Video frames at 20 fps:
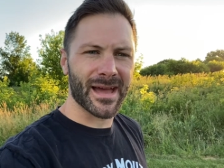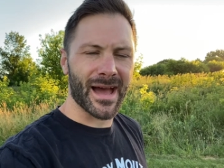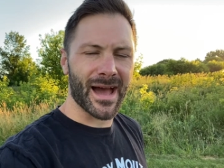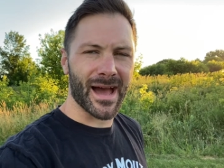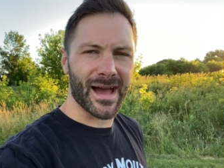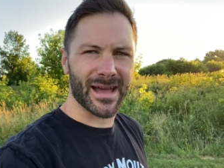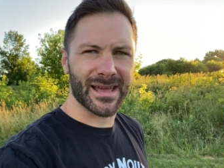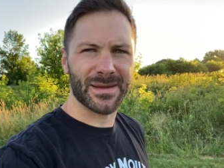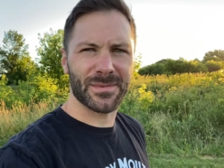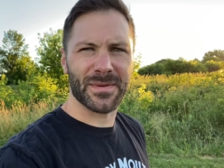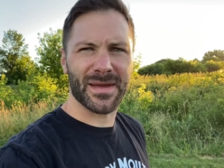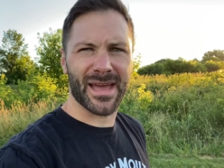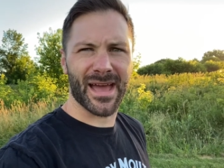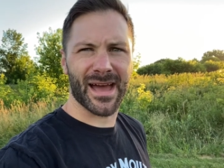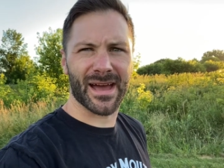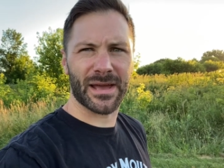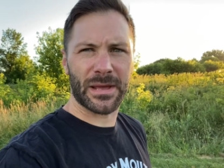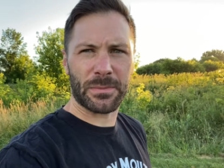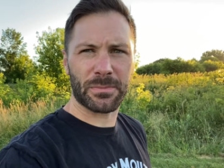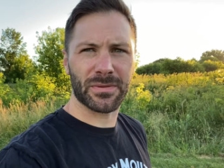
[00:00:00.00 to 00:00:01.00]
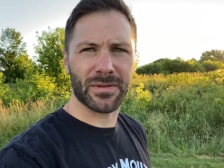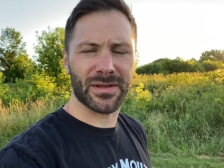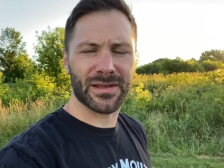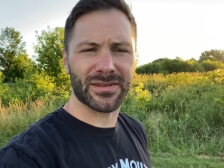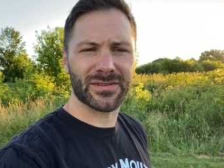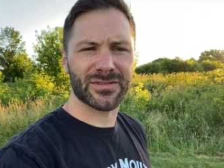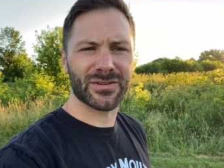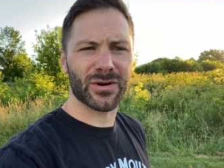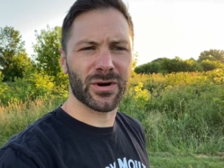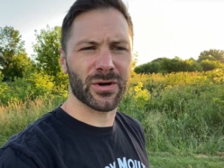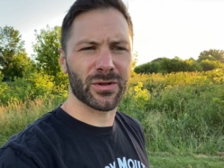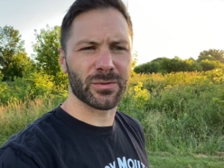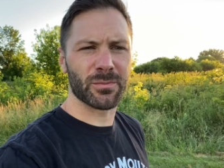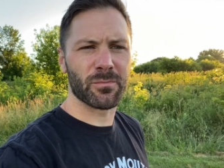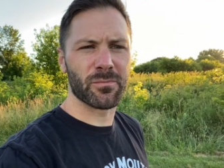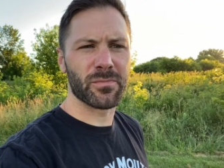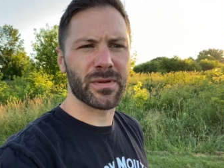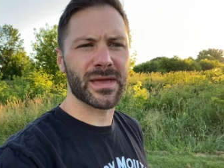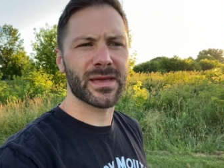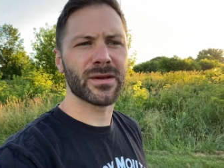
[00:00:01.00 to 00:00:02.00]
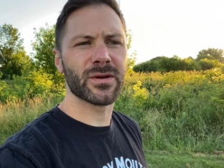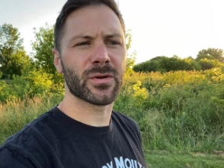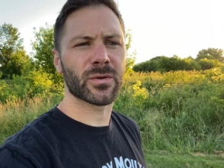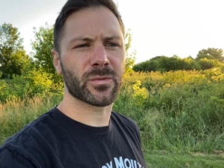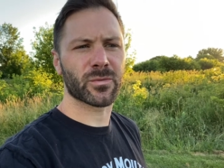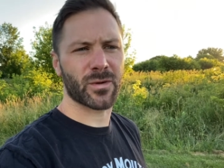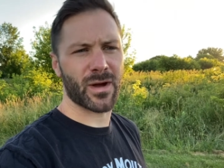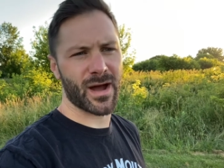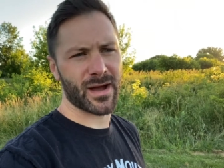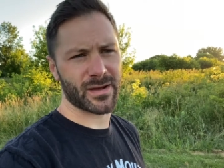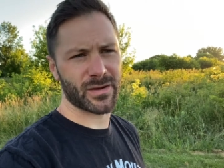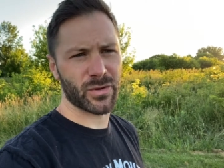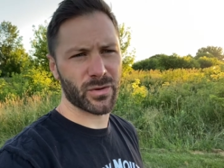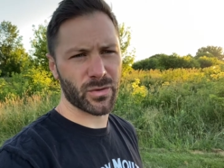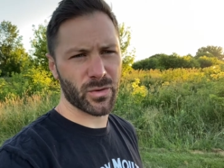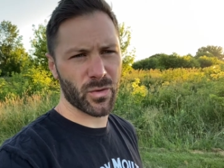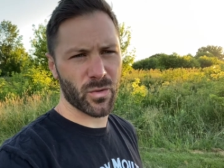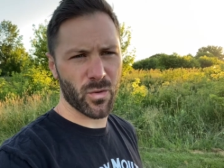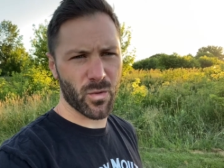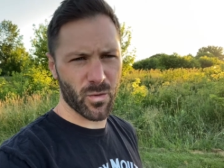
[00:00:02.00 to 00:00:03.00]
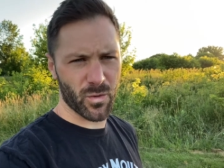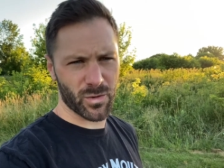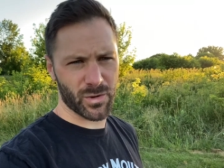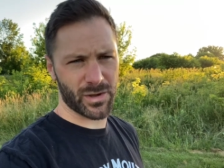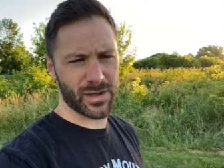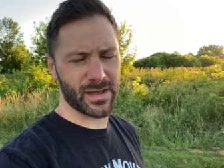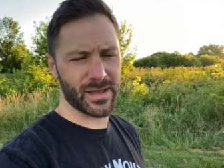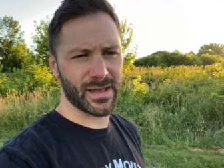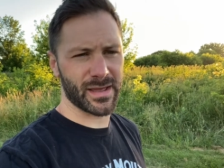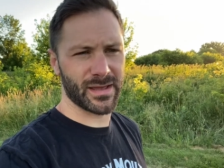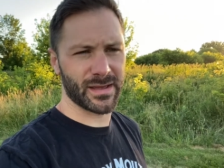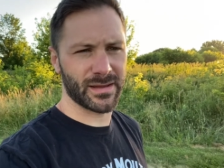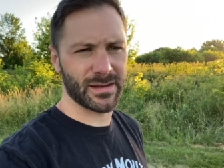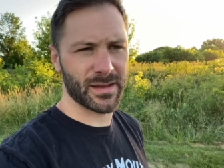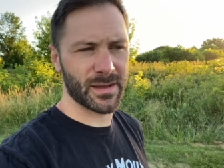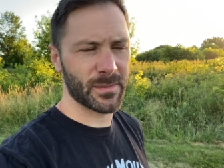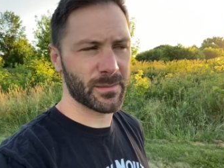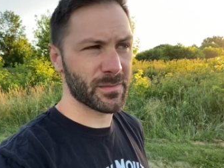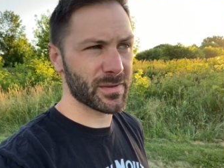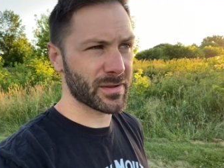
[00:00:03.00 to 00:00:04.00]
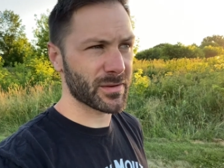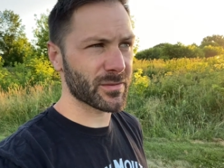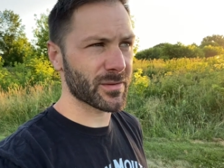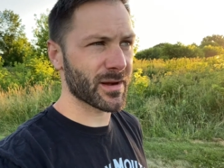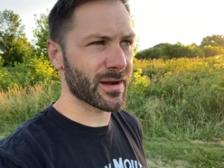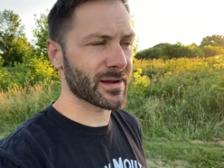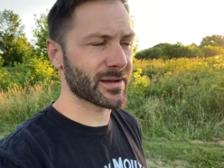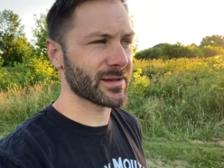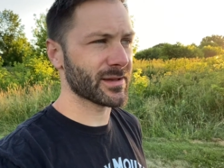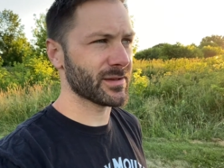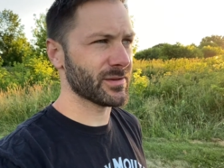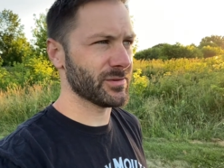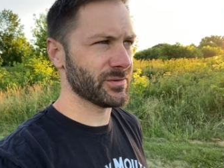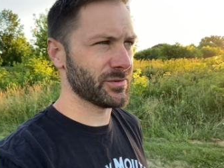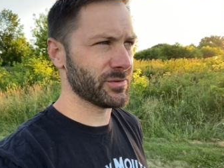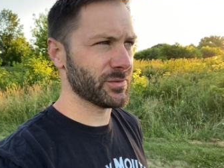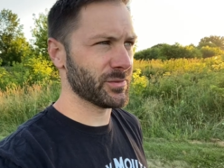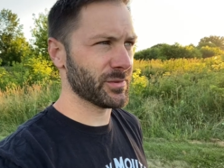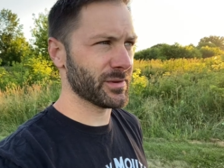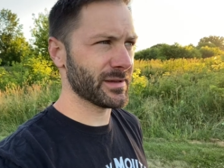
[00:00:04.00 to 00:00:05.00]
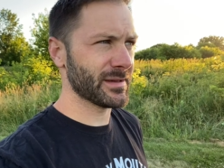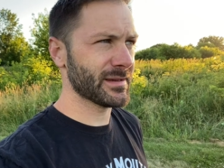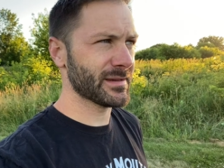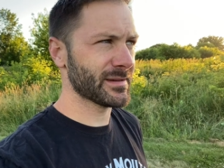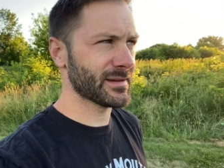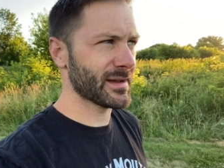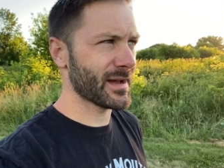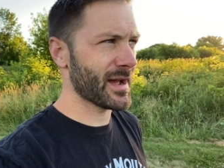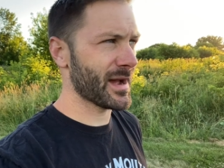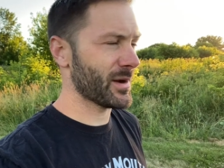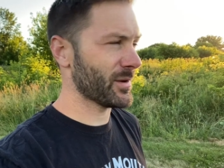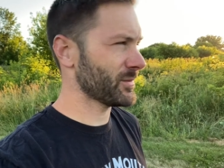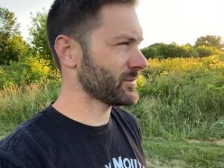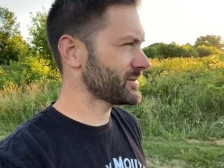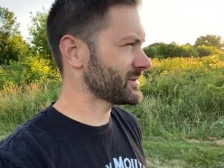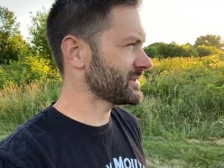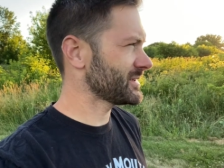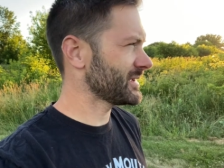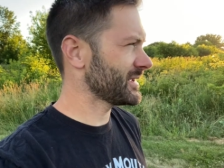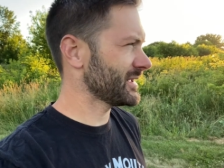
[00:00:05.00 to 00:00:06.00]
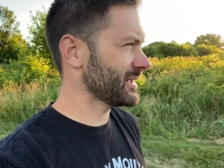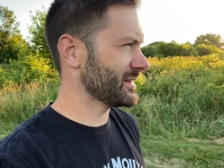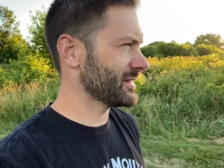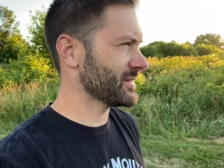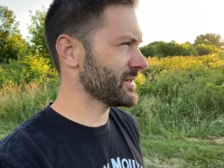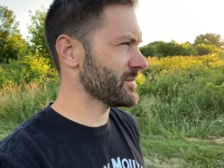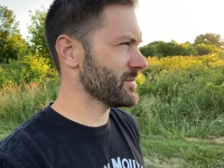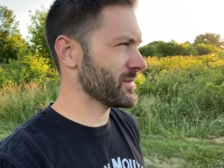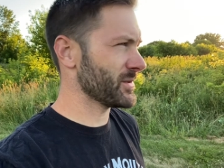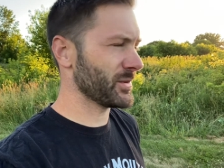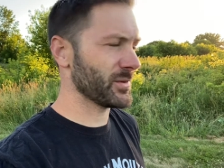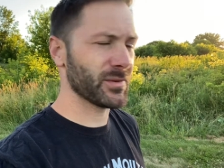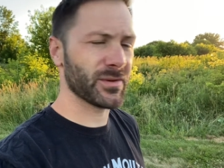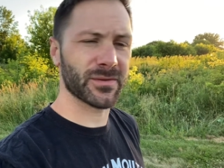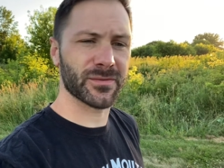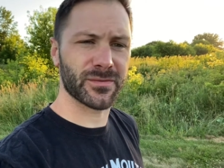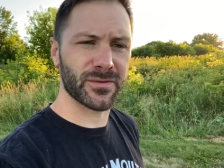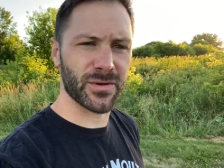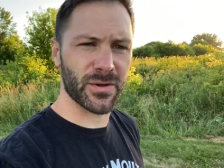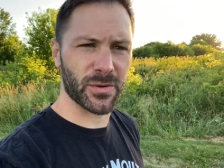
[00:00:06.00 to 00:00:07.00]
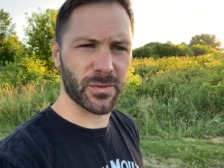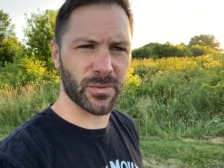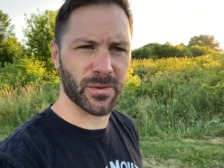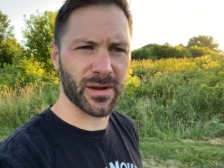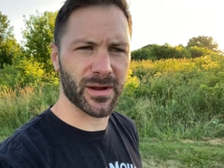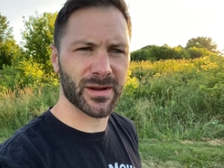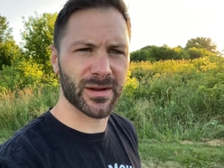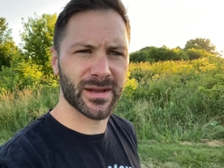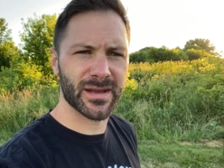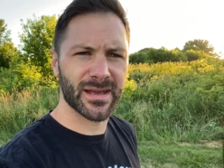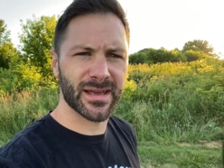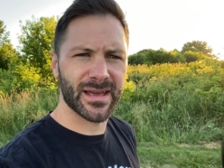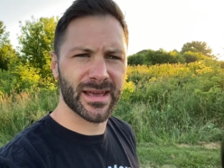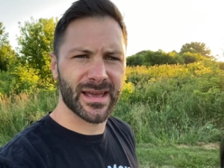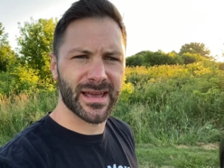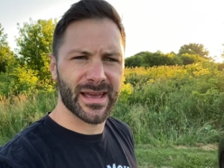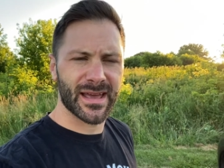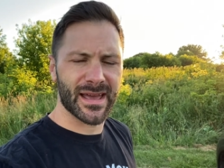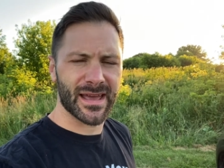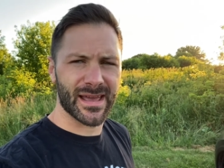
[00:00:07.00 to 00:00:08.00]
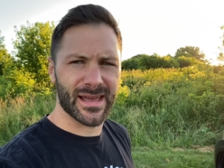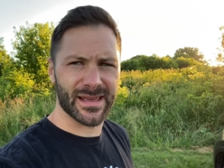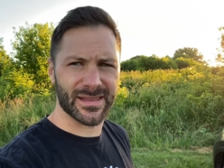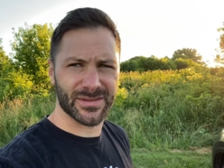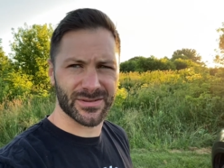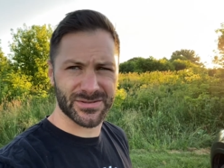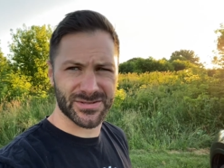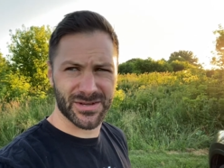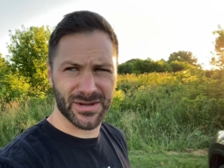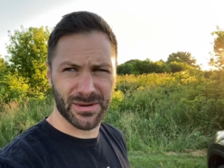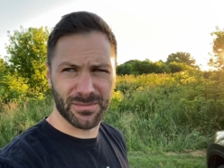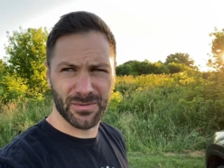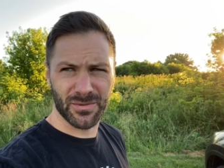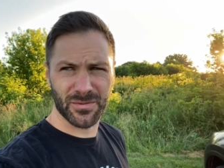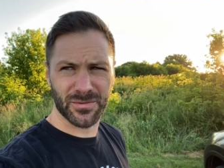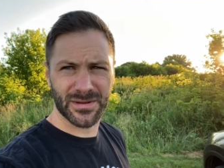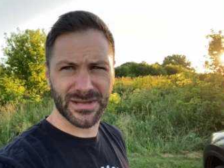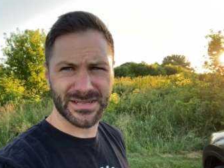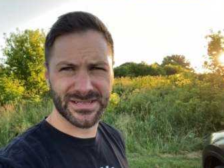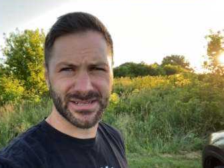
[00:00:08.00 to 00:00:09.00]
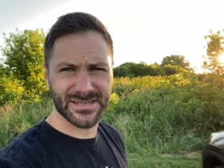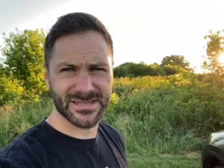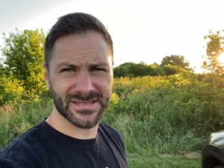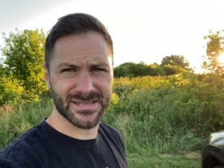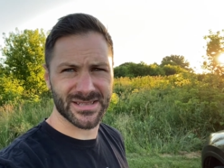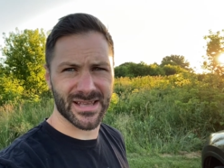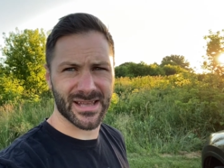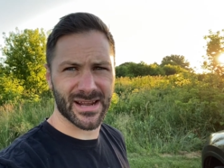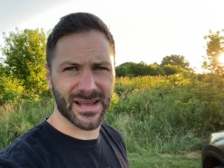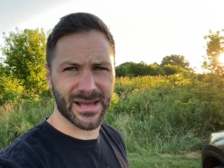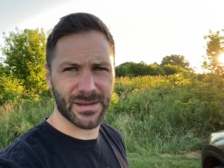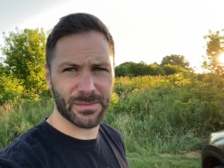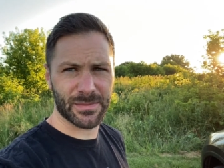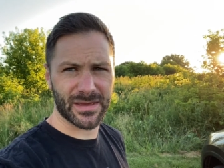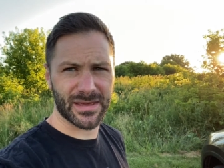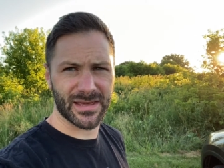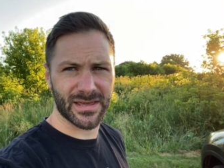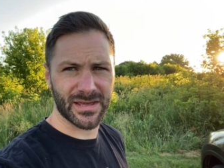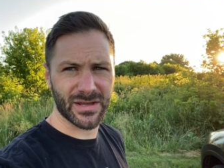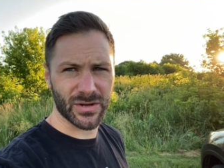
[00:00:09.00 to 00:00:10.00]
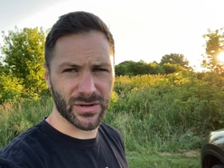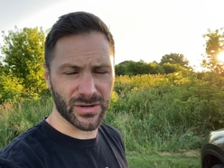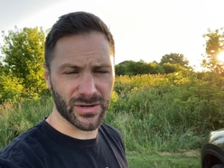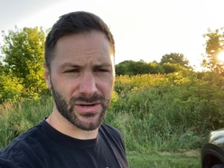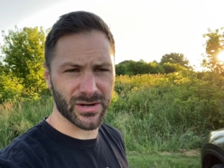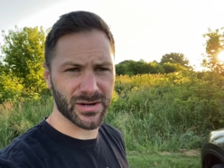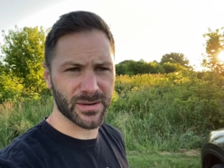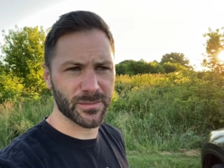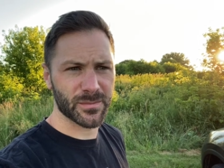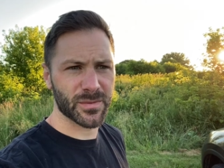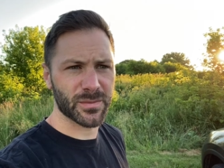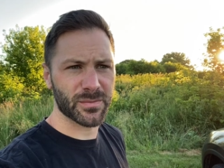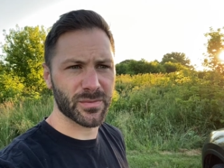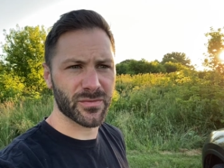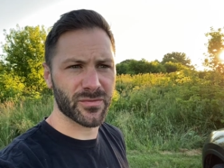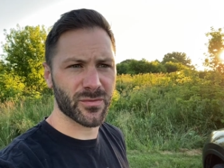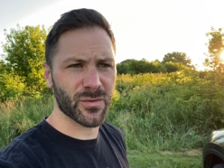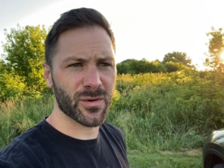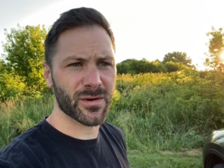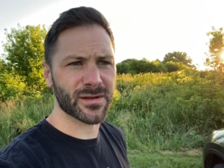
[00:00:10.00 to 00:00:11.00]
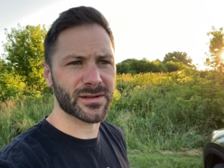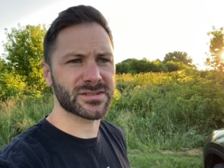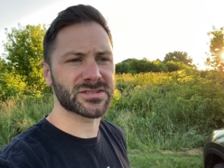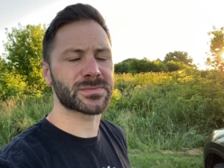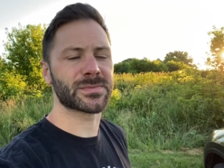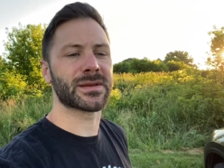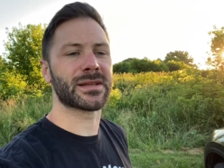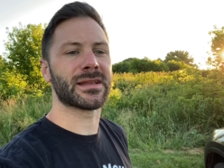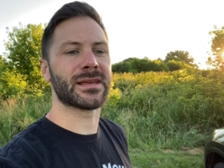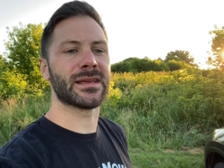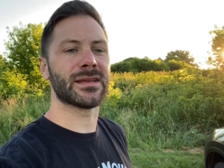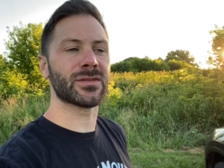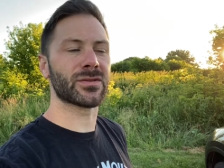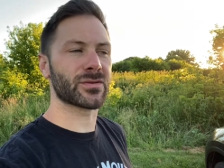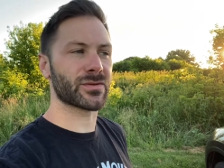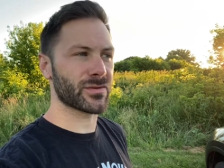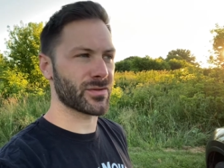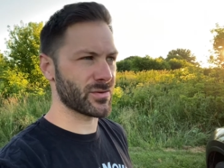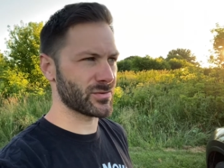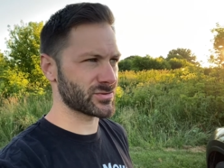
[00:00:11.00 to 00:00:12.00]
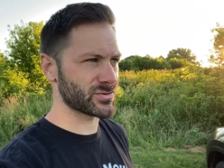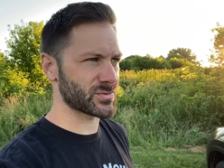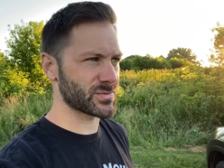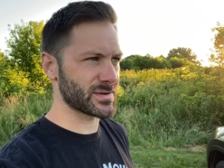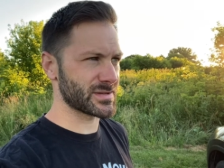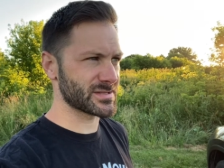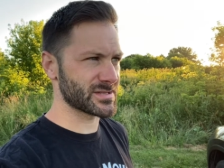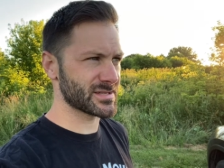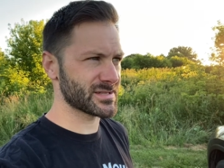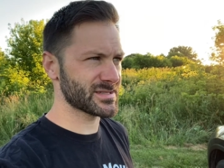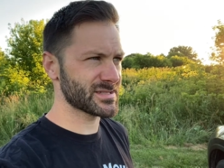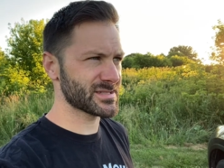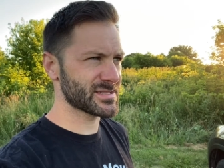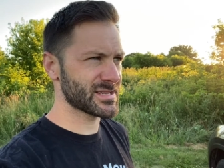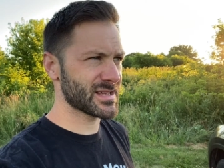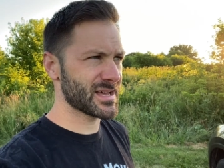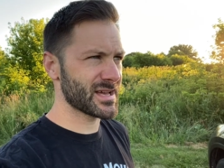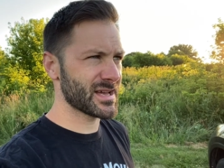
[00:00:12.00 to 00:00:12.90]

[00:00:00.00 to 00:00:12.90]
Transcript: I am at a place called Big Rock Quarry in Big Rock, Illinois, out in the middle of nowhere. And there's a couple reasons that I'm here, but before I explain either of those reasons,